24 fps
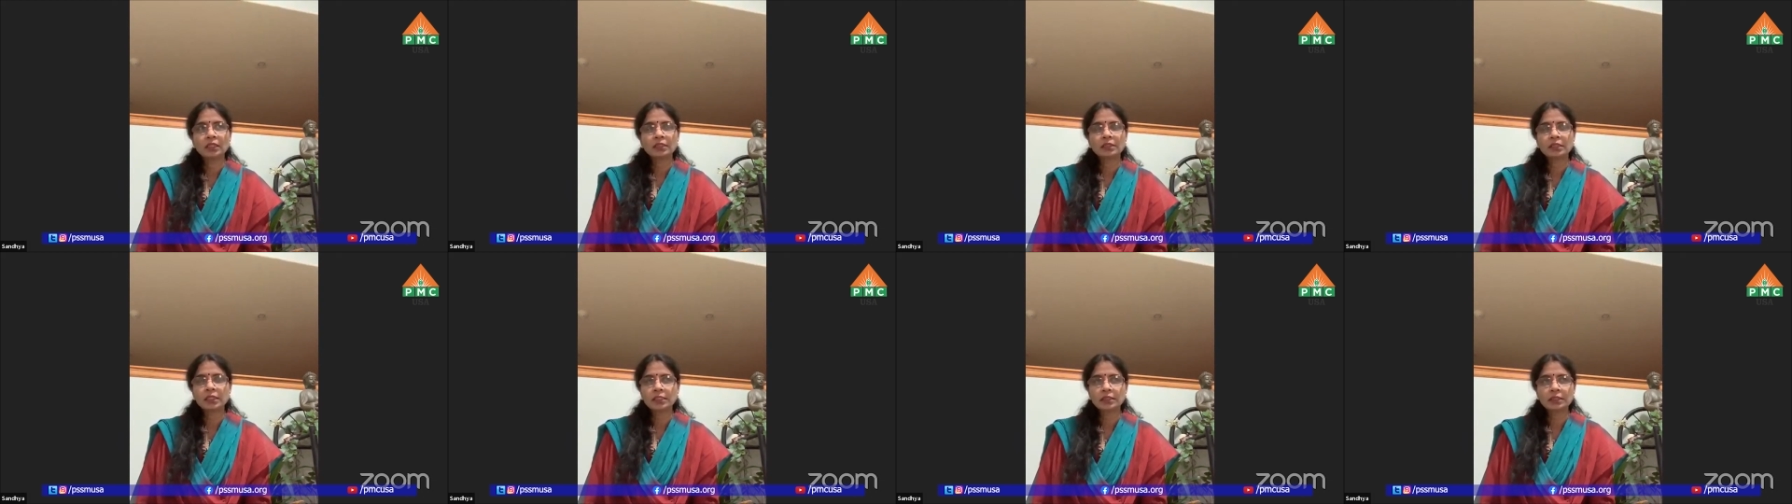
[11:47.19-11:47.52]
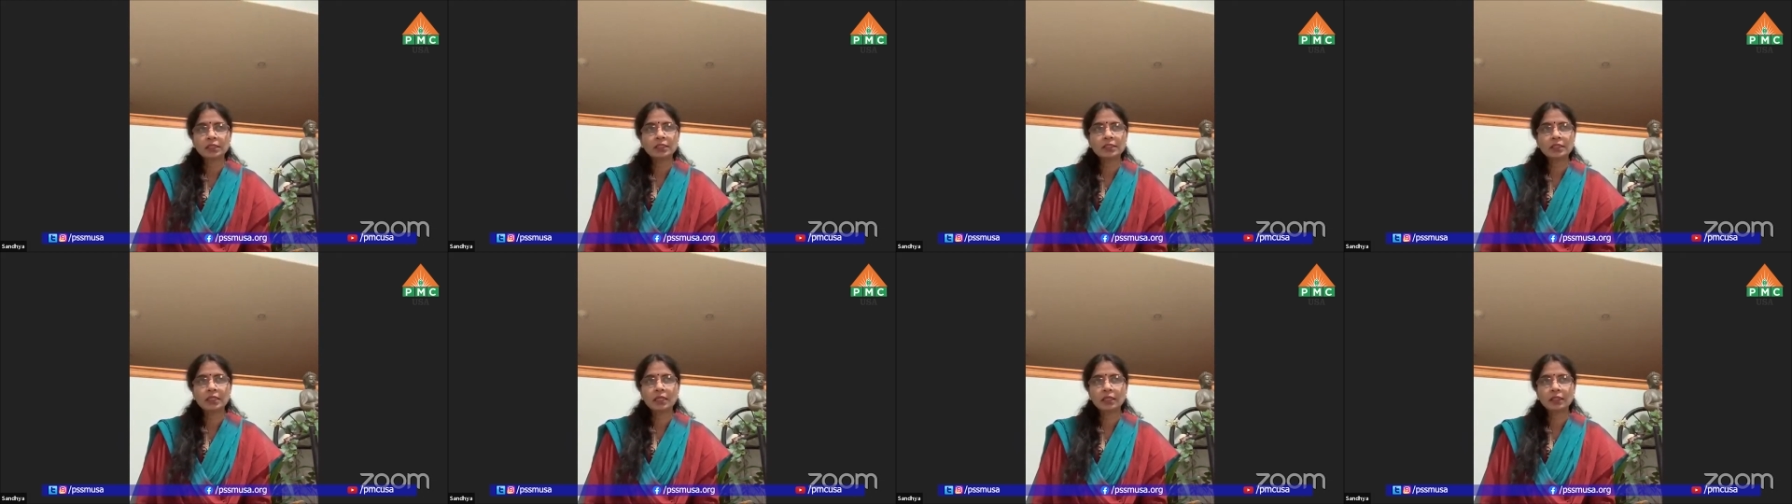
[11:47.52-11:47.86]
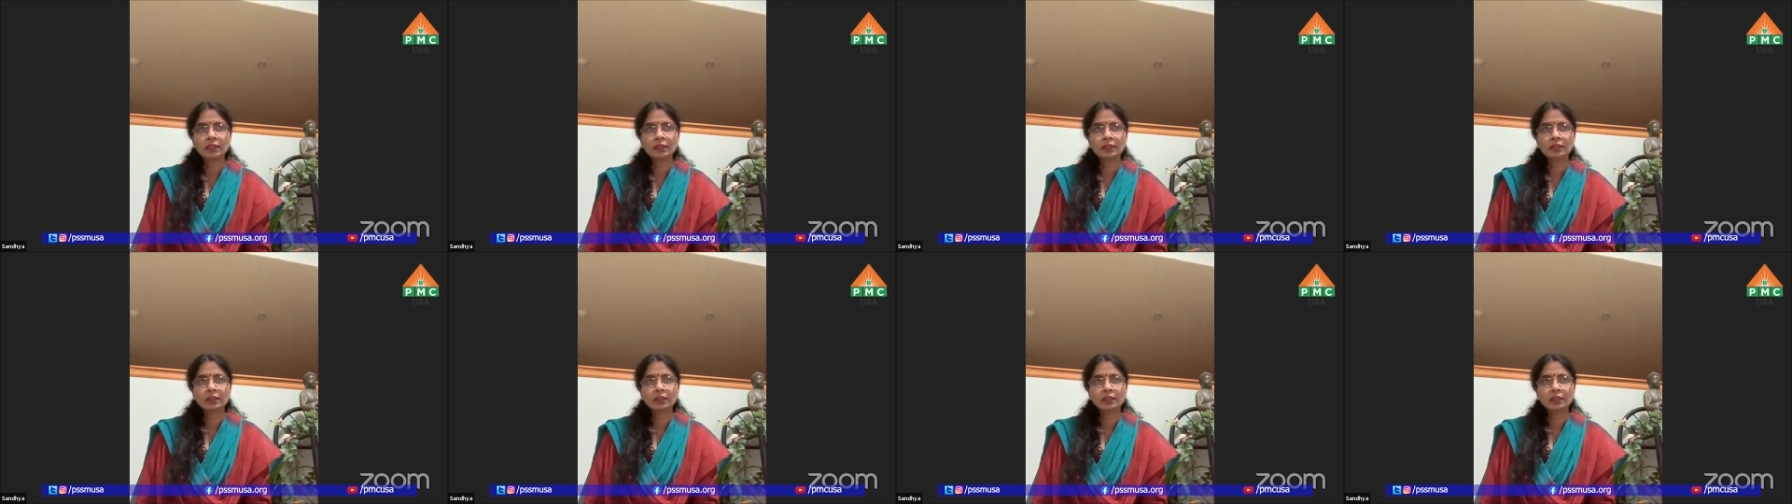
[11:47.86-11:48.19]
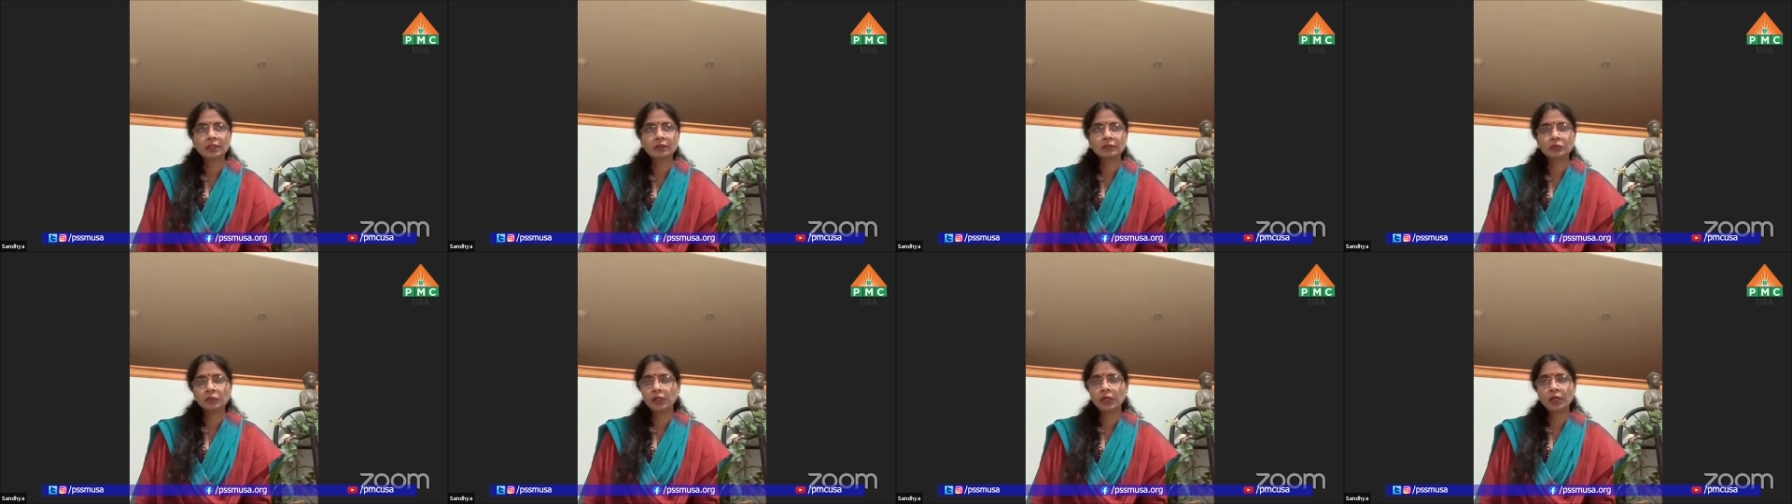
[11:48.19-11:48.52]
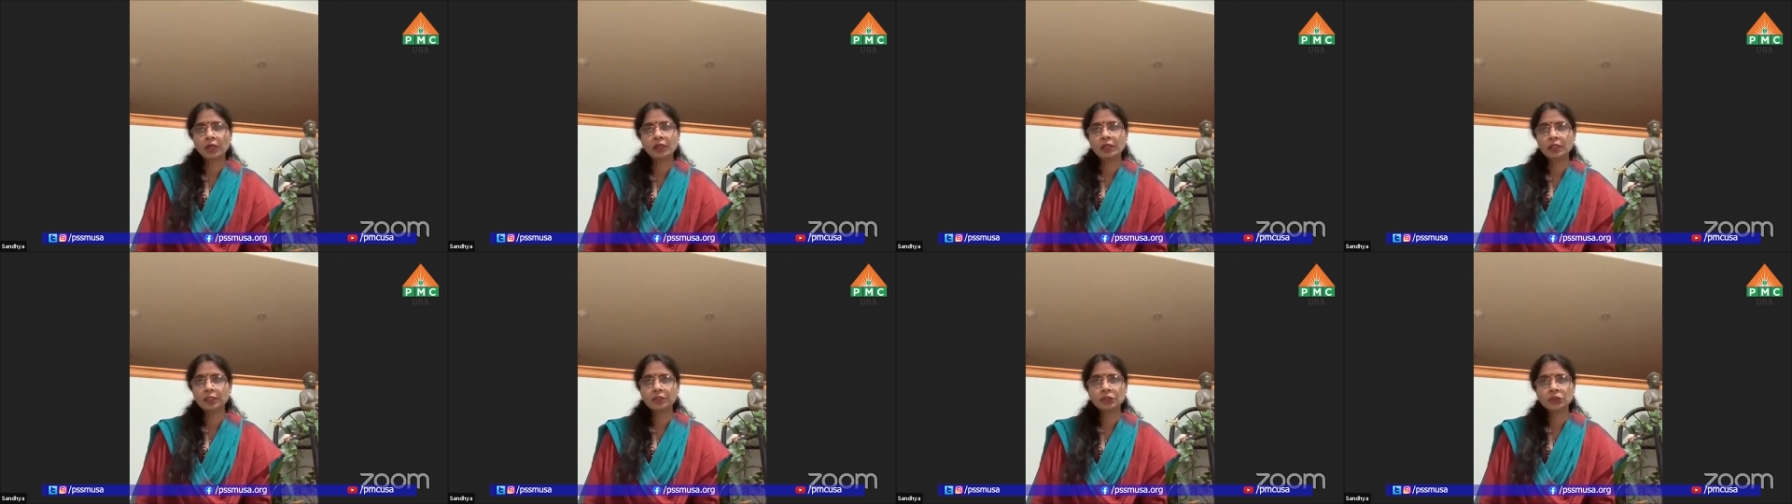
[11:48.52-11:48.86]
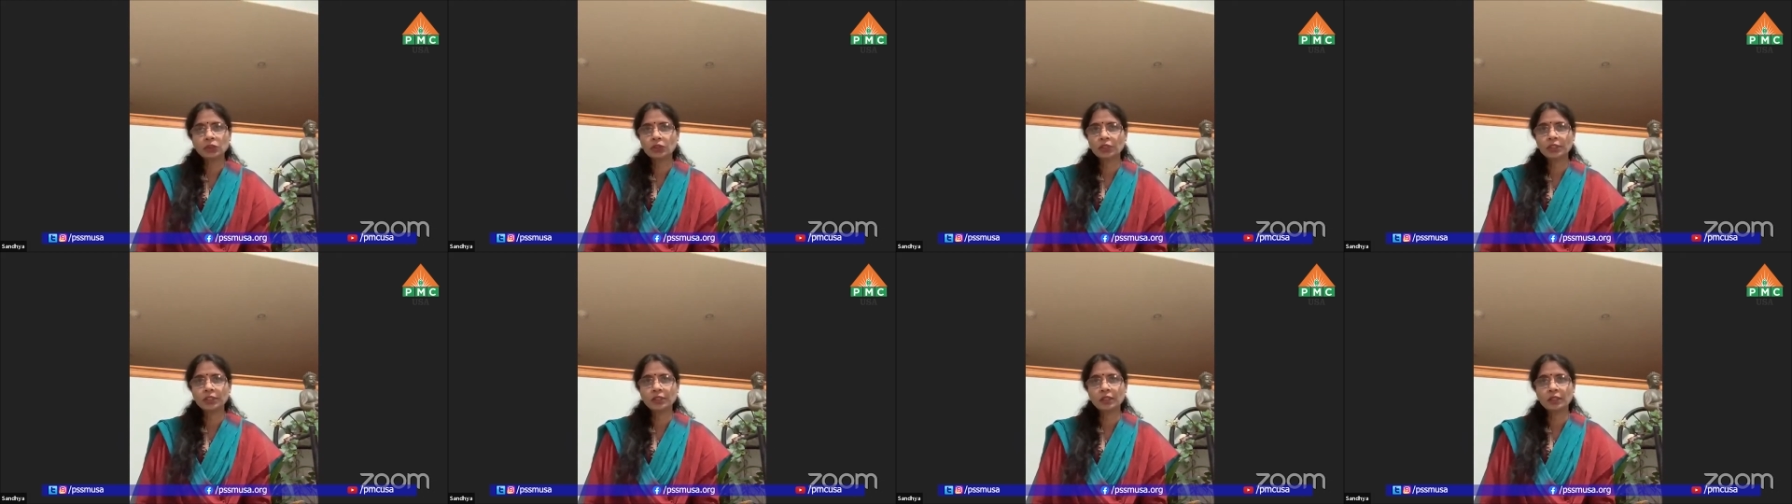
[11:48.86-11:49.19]
Sajjana Sangatya, we all
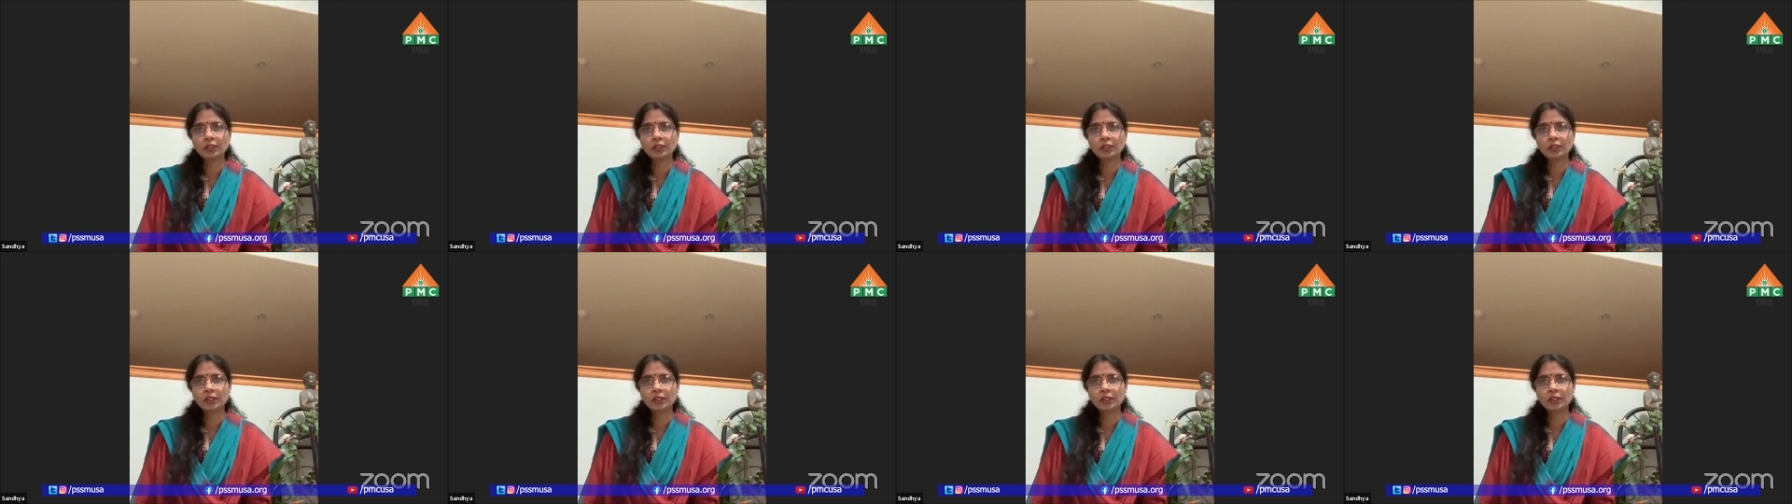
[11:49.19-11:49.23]
enjoy